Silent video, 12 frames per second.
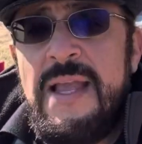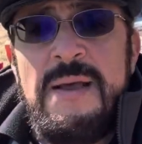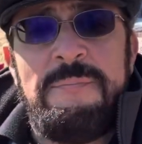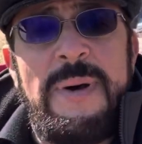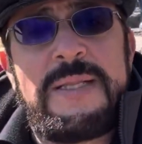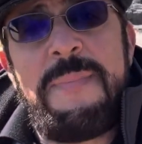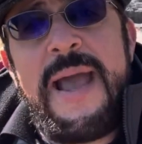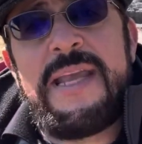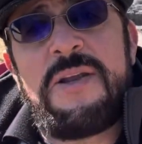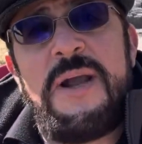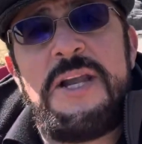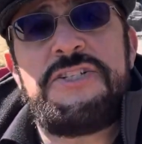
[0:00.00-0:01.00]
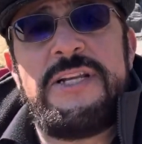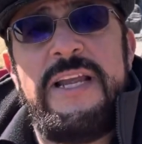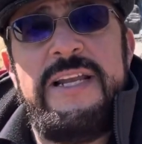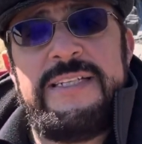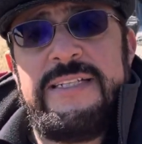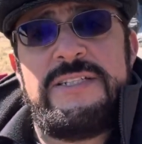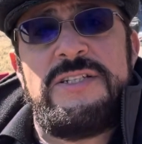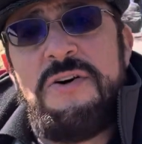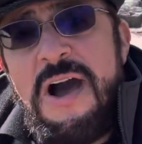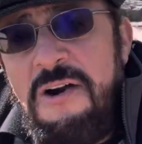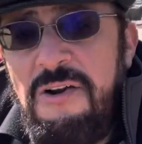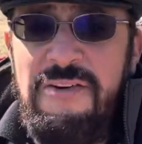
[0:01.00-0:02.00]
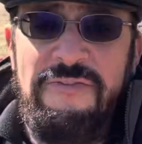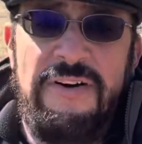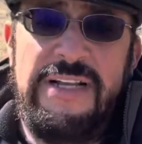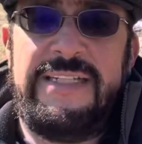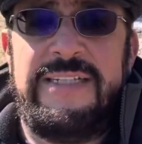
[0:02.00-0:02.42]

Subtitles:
But my question is to all of us,